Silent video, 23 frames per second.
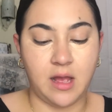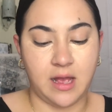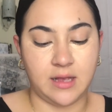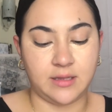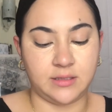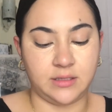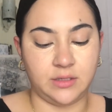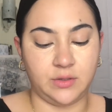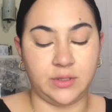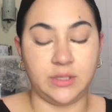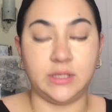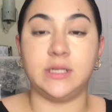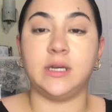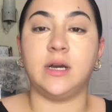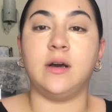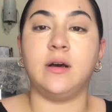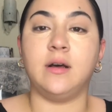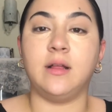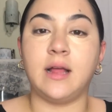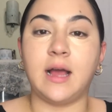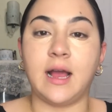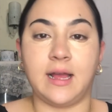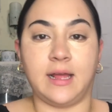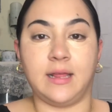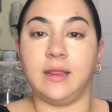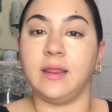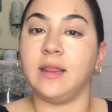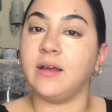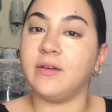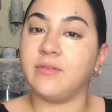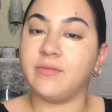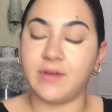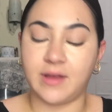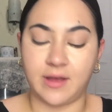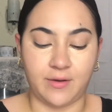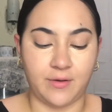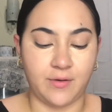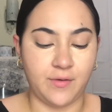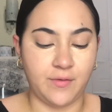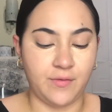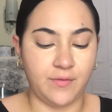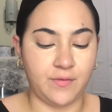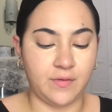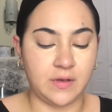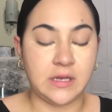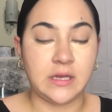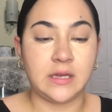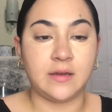As you can tell, I love e.l.f.